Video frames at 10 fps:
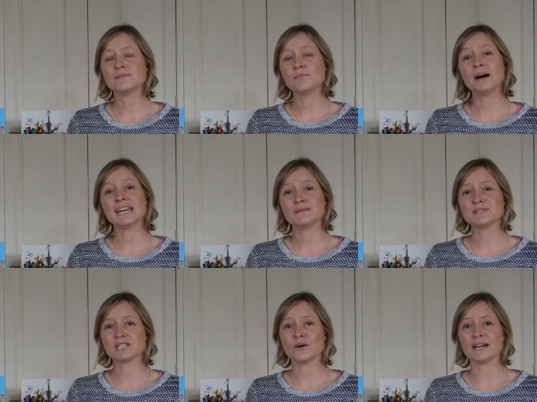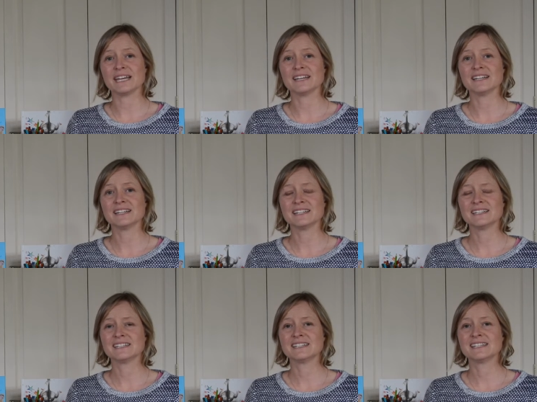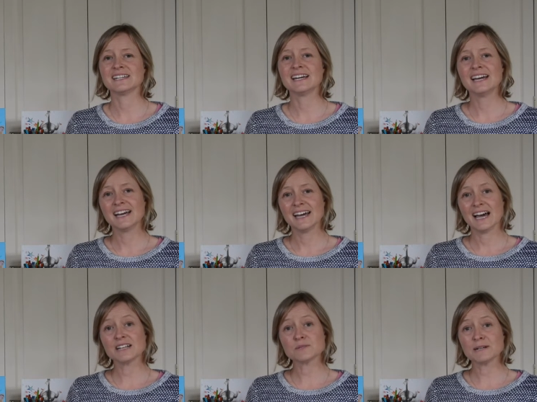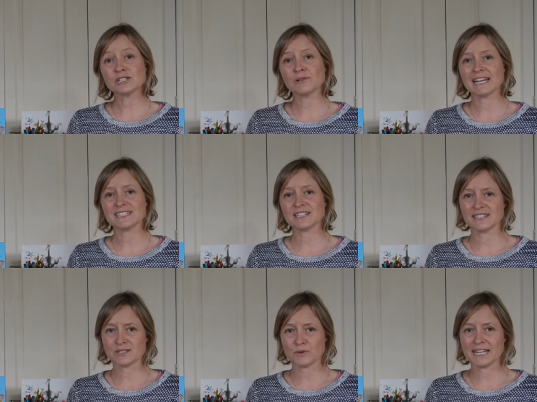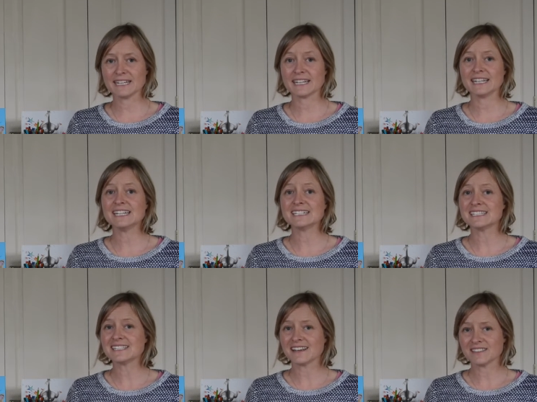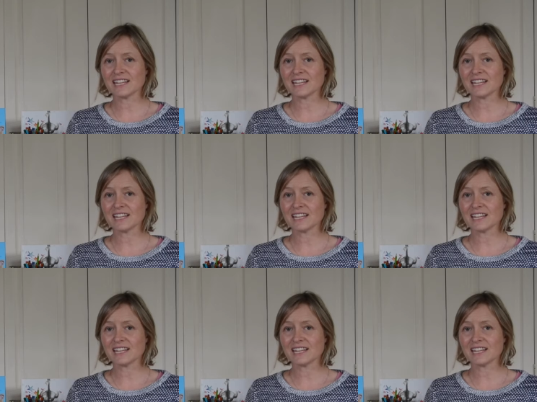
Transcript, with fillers: My name's Zoe. Our special letter this week is